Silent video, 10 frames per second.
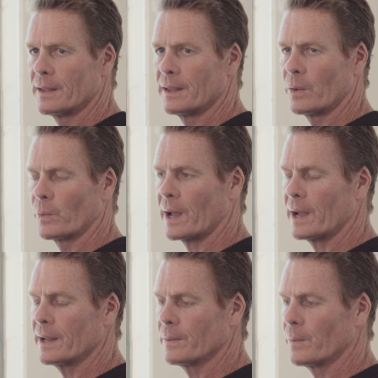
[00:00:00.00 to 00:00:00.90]
You know, when
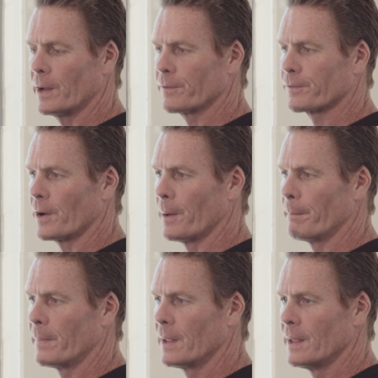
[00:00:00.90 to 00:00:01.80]
I went
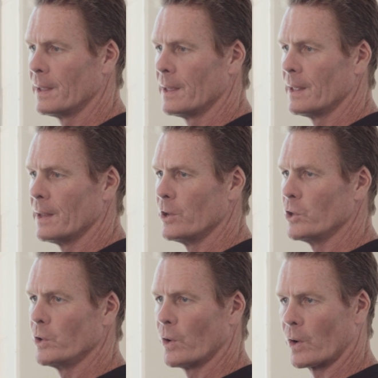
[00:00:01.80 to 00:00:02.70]
from
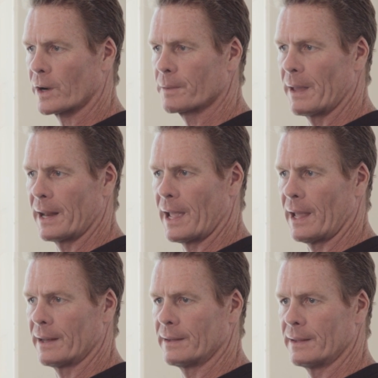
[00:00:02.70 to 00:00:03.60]
New York,
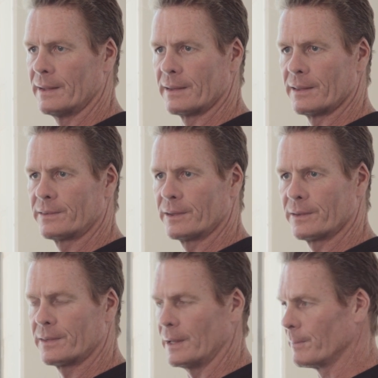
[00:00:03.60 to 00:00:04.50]
Manhattan, into the
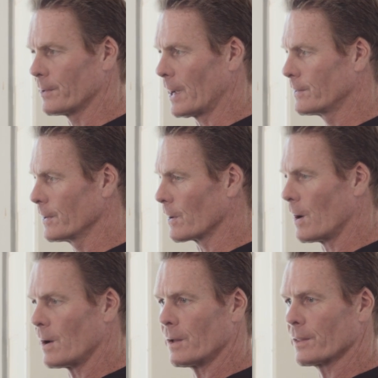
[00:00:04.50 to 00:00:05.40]
SEAL teams, I took
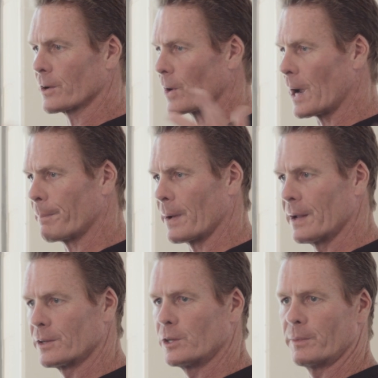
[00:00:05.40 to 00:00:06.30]
all the crap I
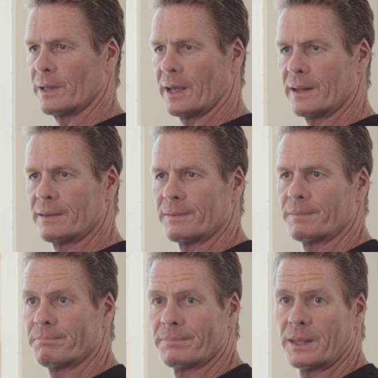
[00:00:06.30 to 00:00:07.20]
had accumulated
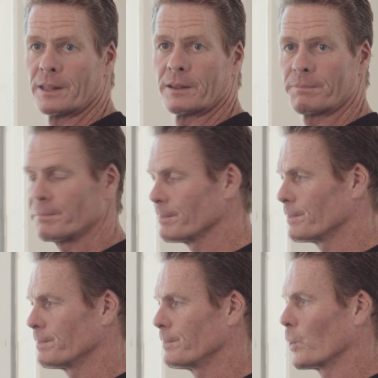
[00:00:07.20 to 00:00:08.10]
in the
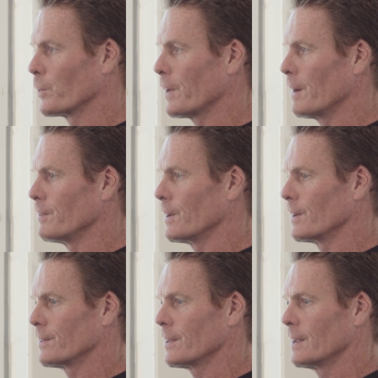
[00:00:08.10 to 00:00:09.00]
4 or 5
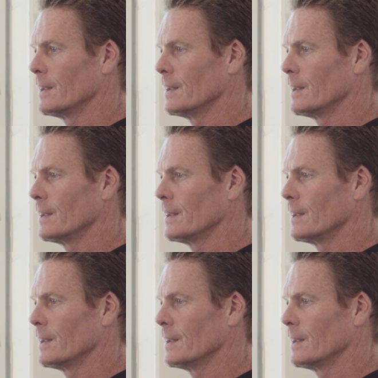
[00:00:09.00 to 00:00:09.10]
years,